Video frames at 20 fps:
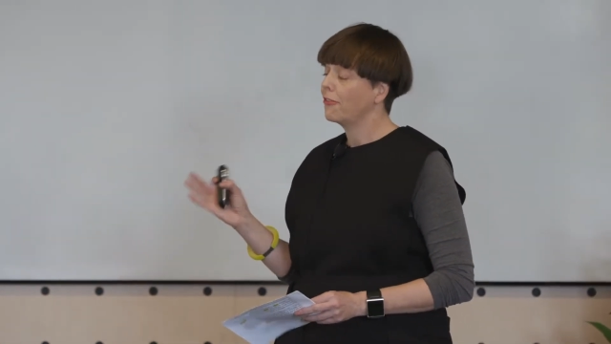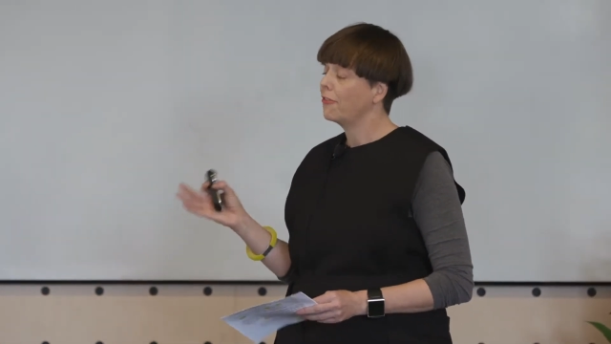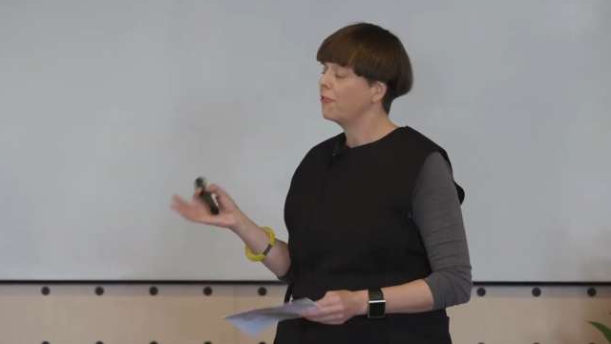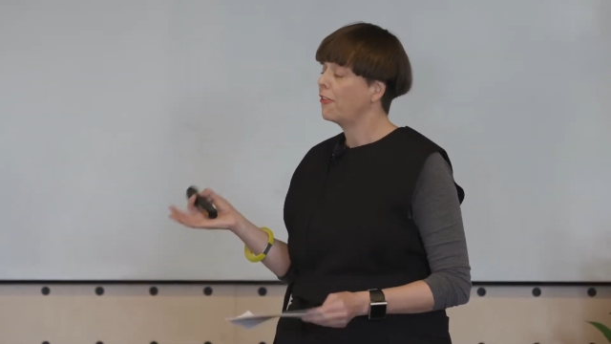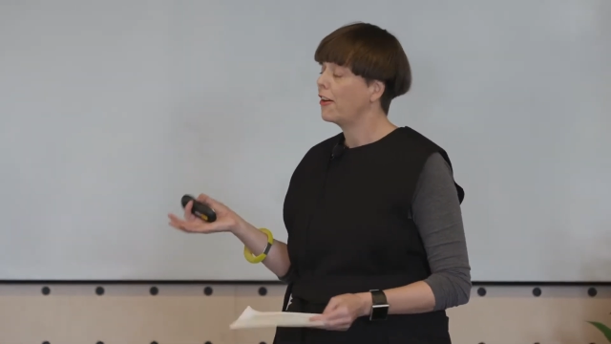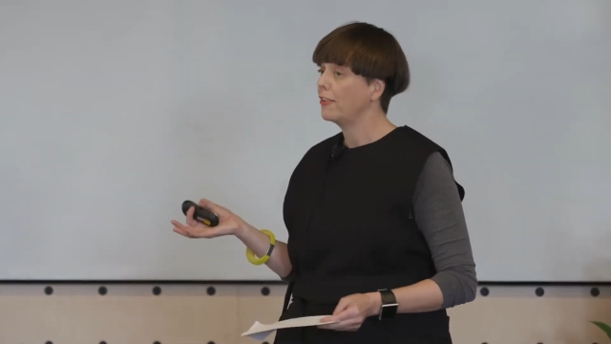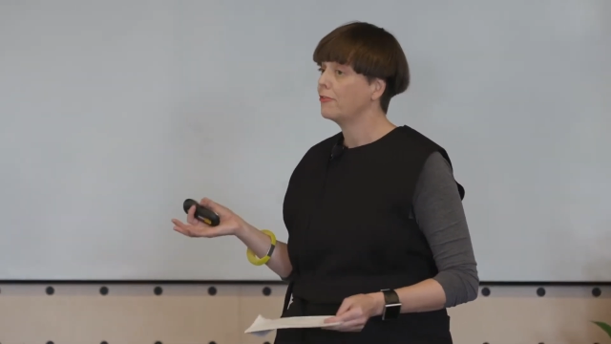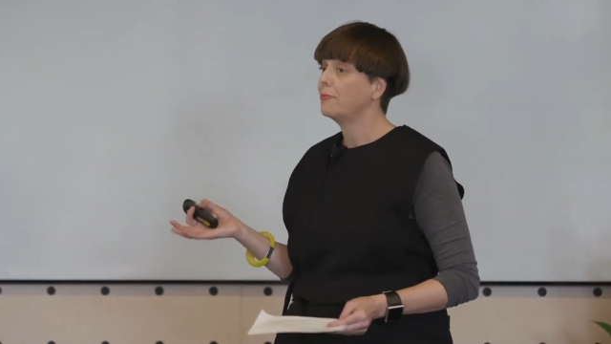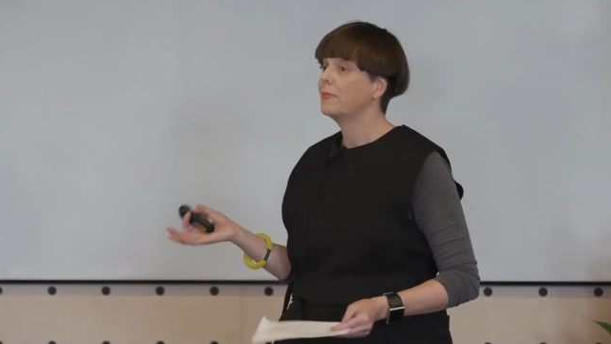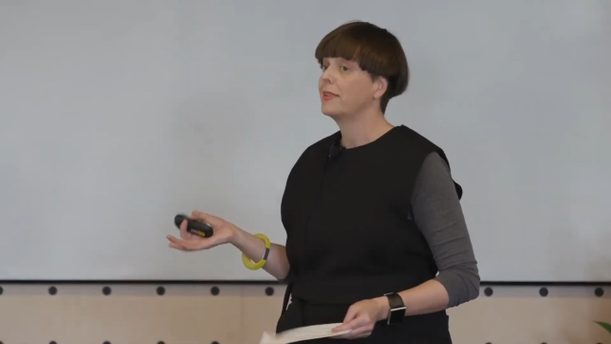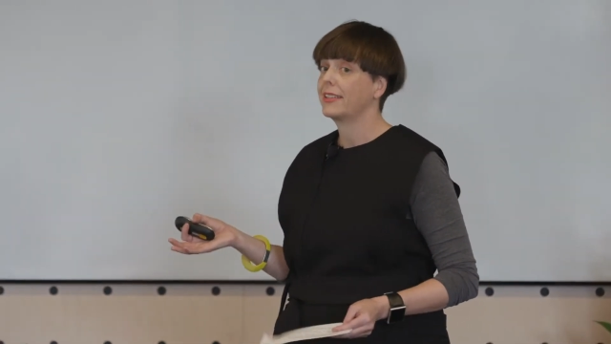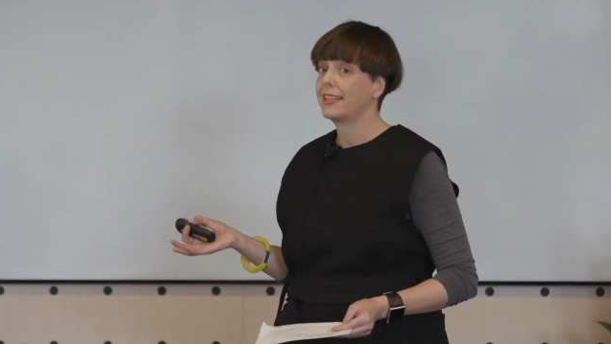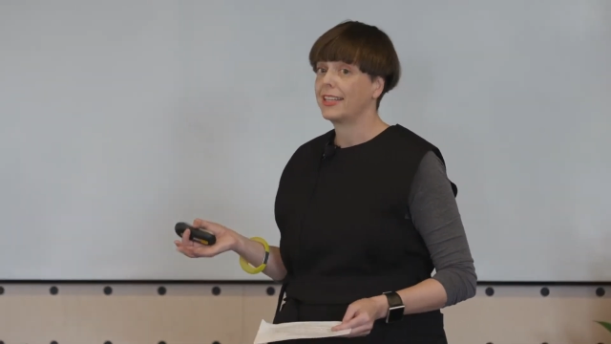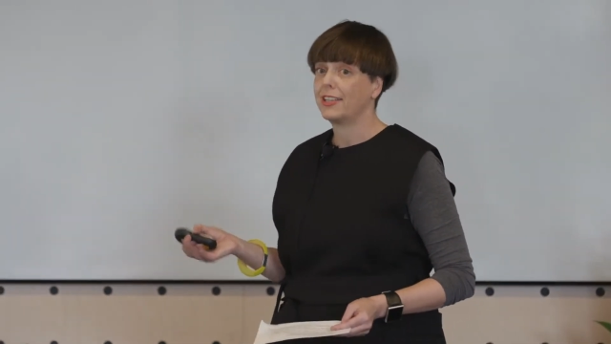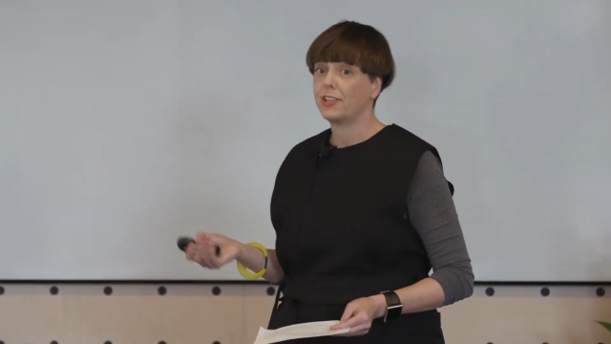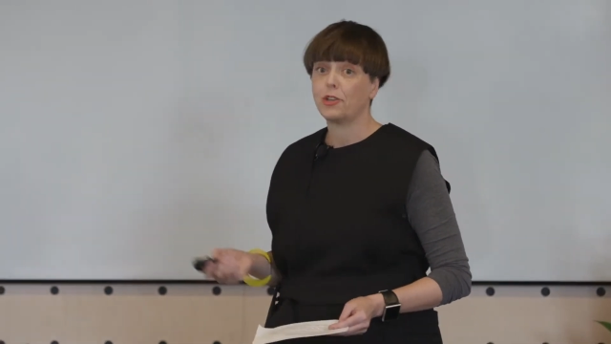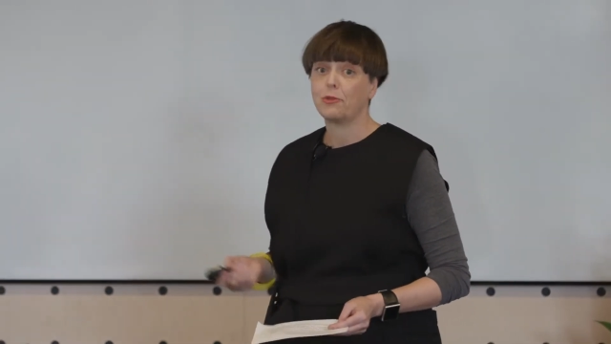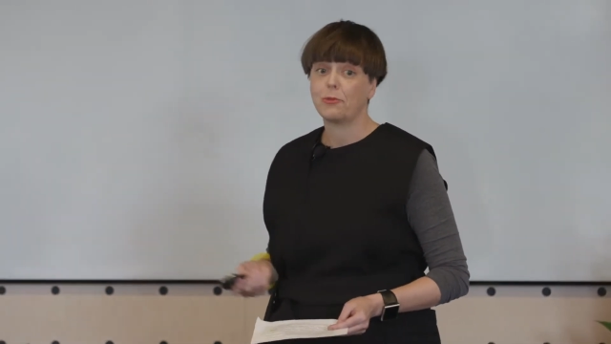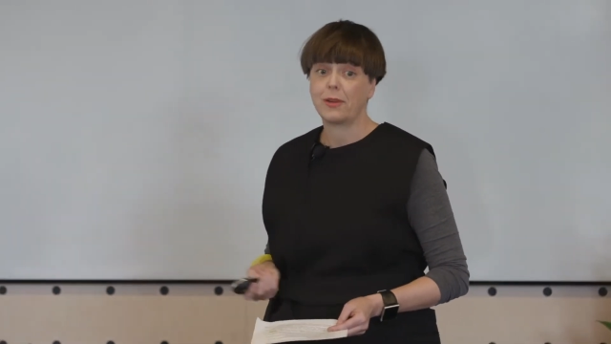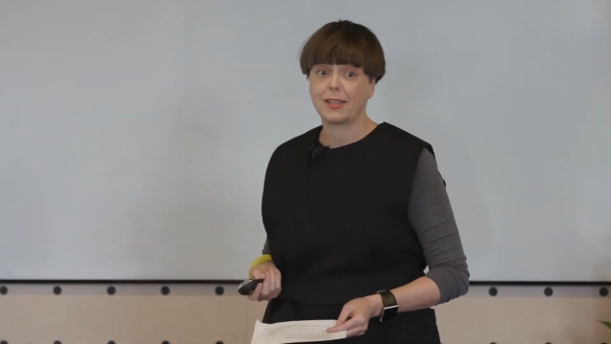5 million new